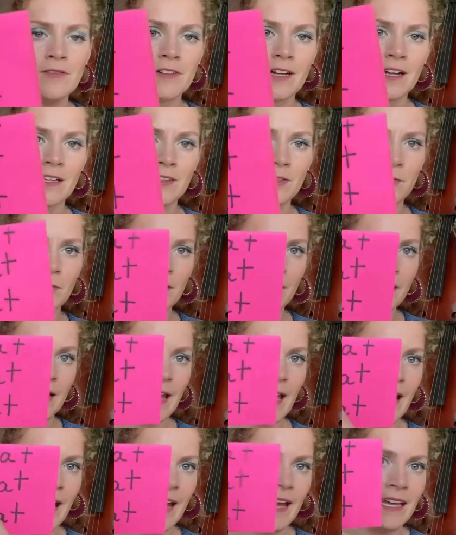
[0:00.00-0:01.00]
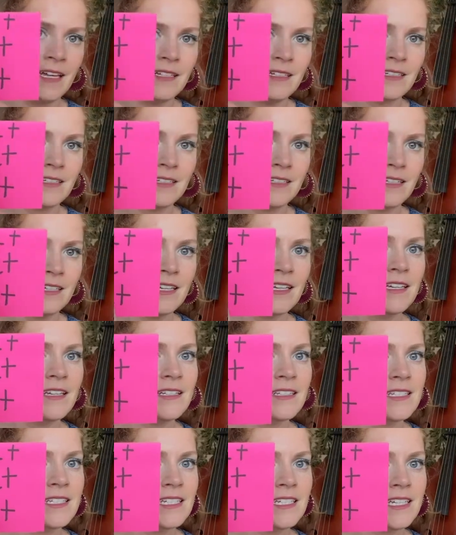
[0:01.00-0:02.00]
got the word hat
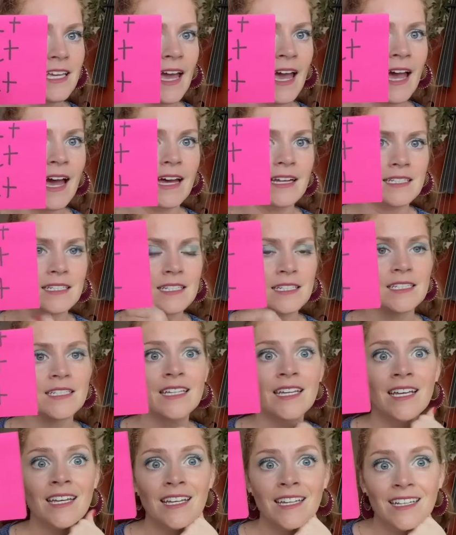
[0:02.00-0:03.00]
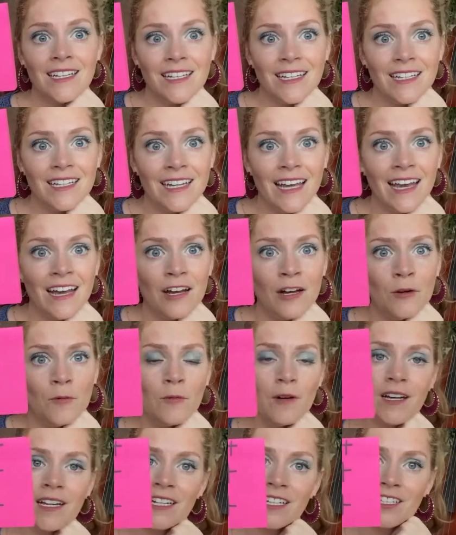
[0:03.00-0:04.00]
to cat. And now
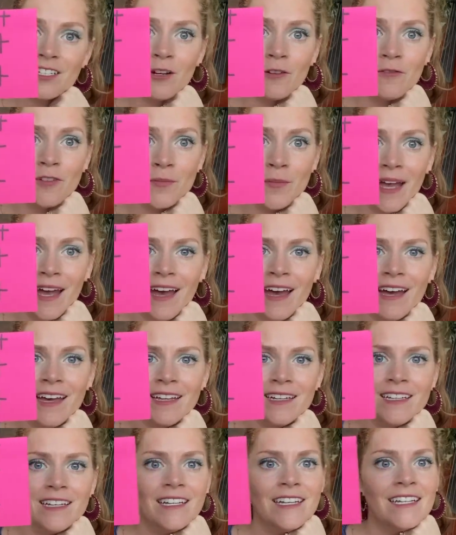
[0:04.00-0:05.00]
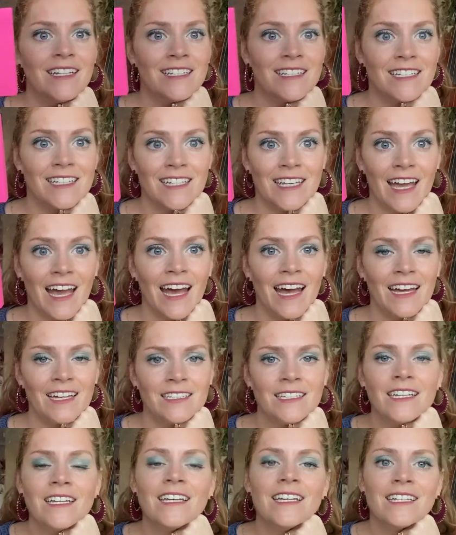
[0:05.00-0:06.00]
we're gonna go from hat to cat
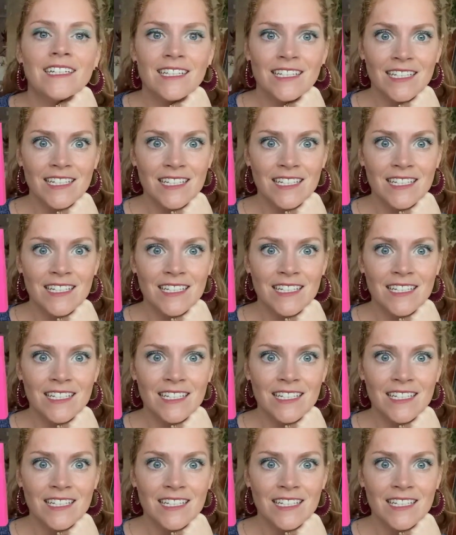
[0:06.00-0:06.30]
to